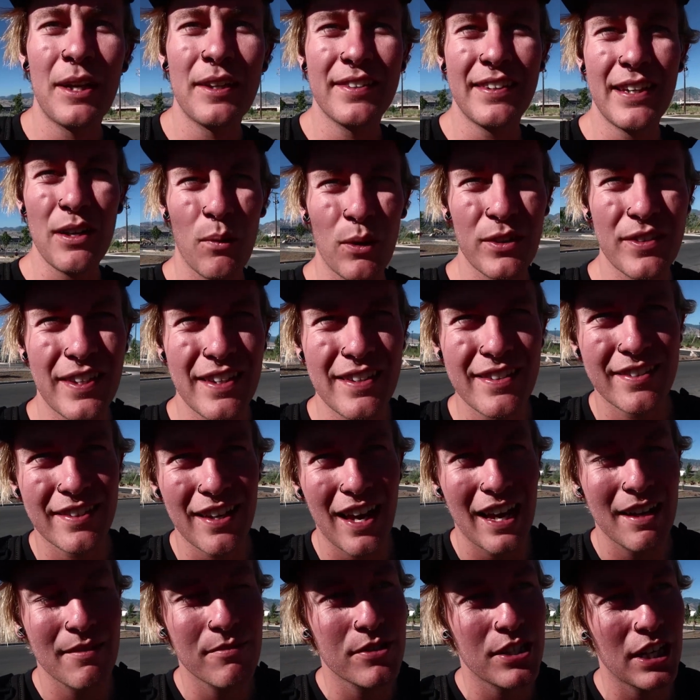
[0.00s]
gonna see what's
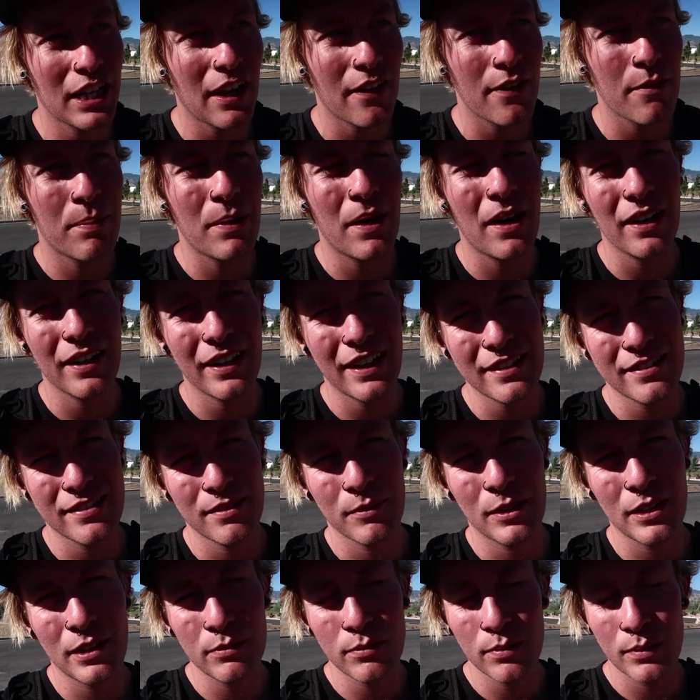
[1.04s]
inside, check out the park, get
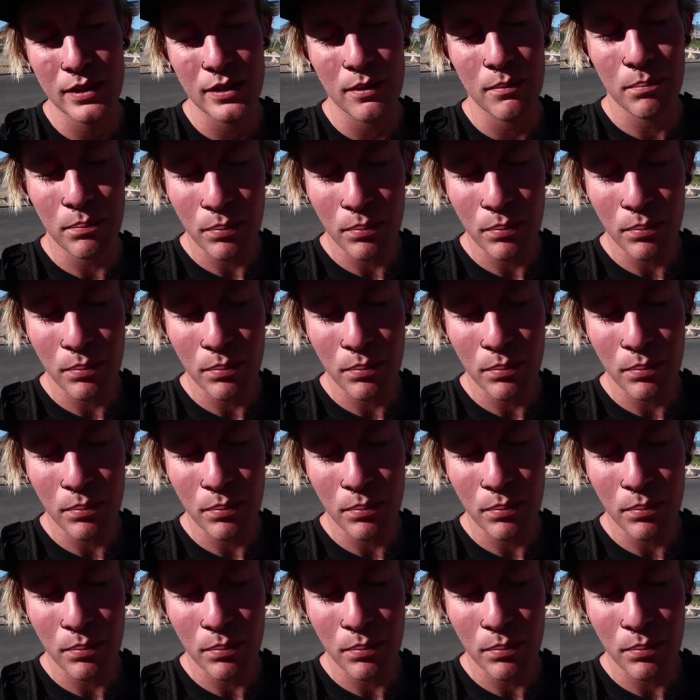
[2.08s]
some clips with the